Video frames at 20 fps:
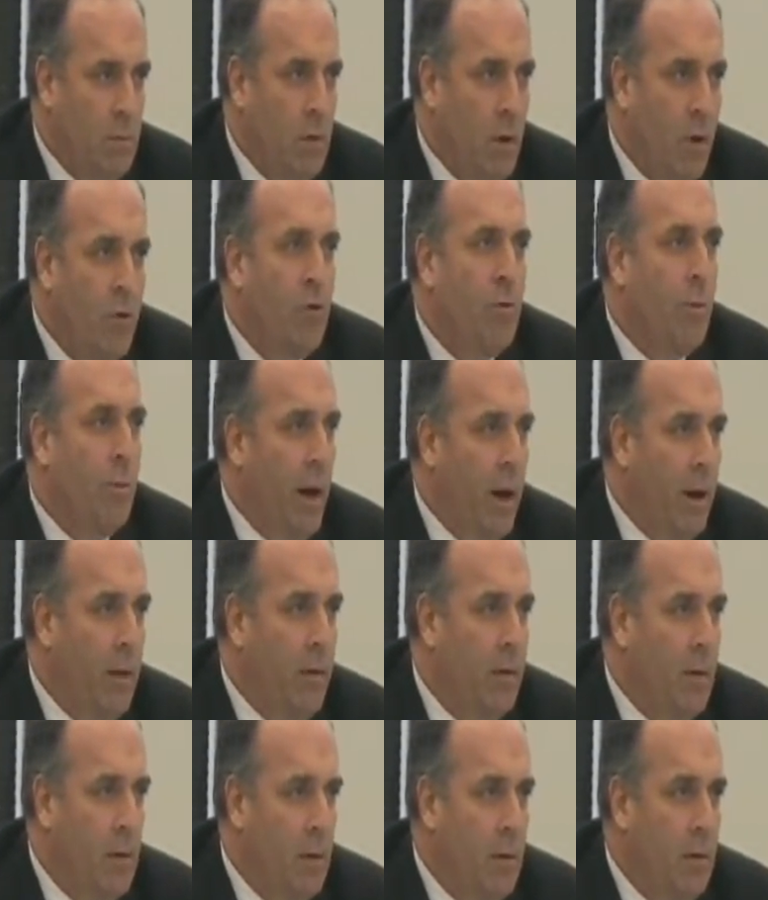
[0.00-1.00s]
undermining
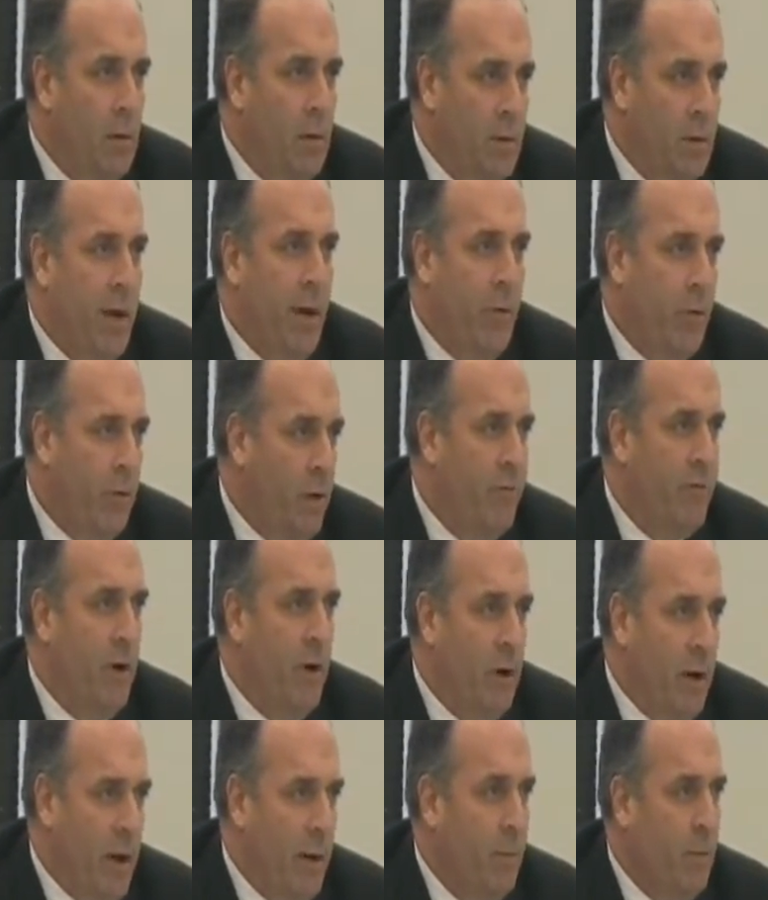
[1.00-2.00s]
the integrity of
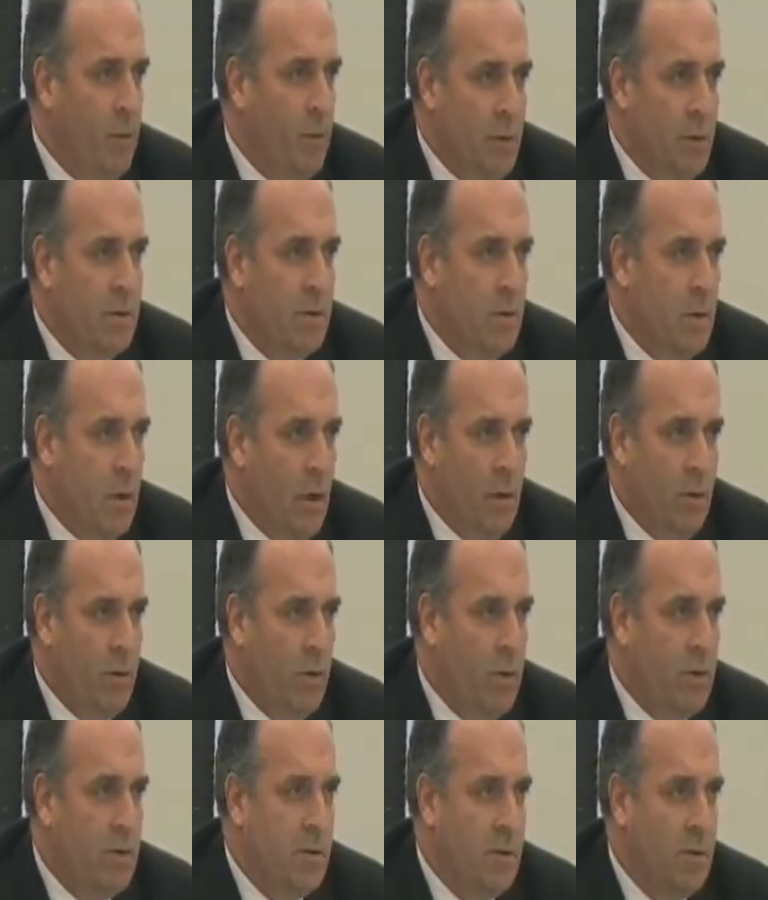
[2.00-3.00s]
our neighborhoods all
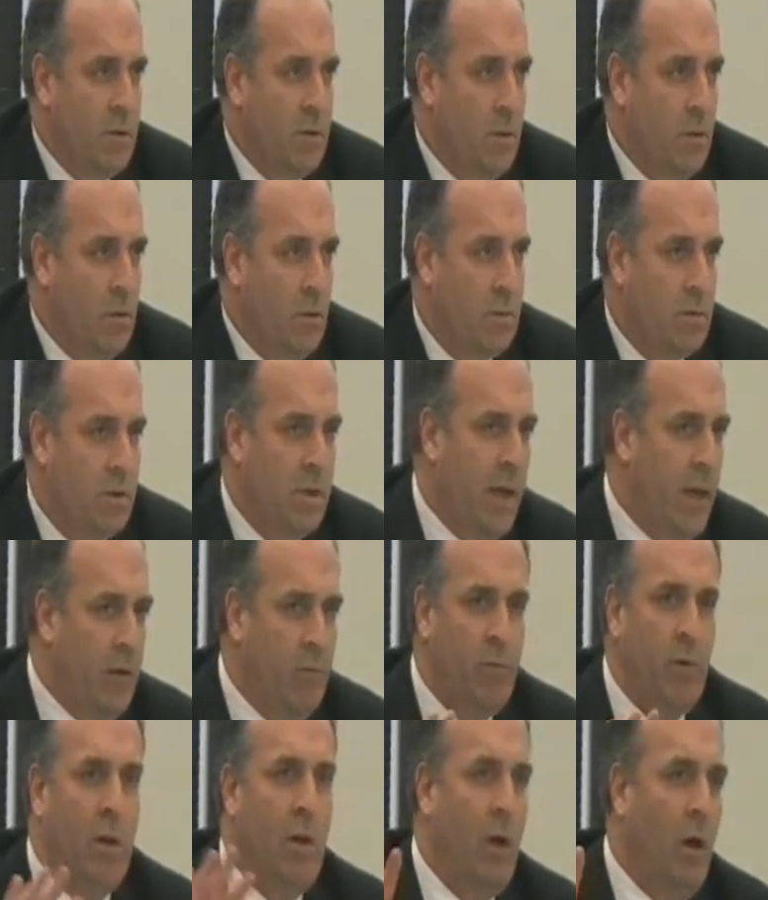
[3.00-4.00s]
across this whole
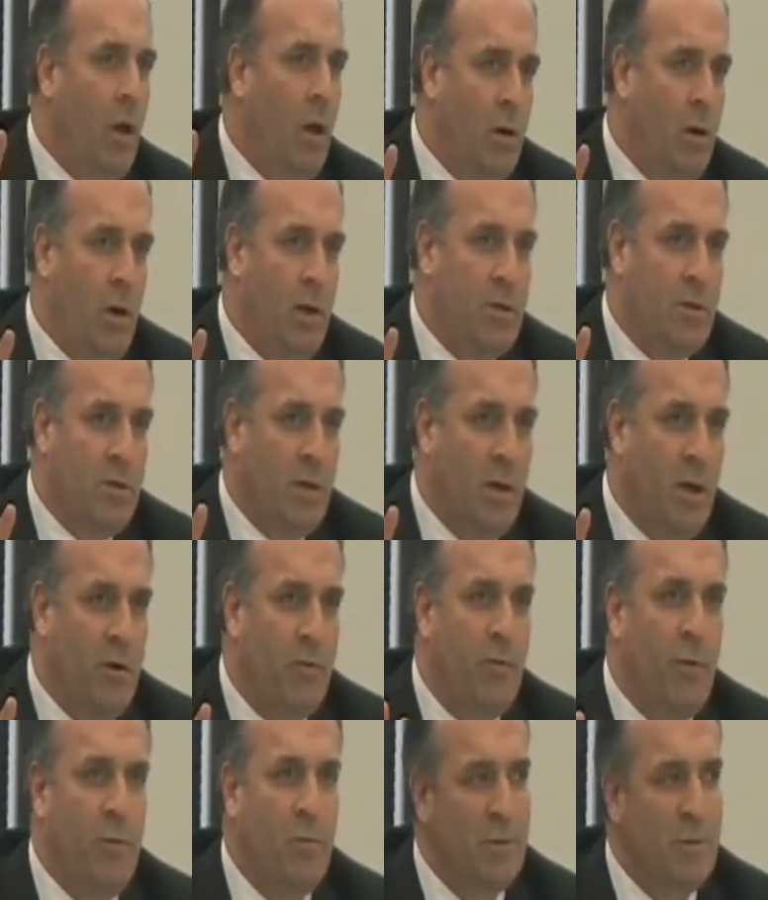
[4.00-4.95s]
state, really all across the country.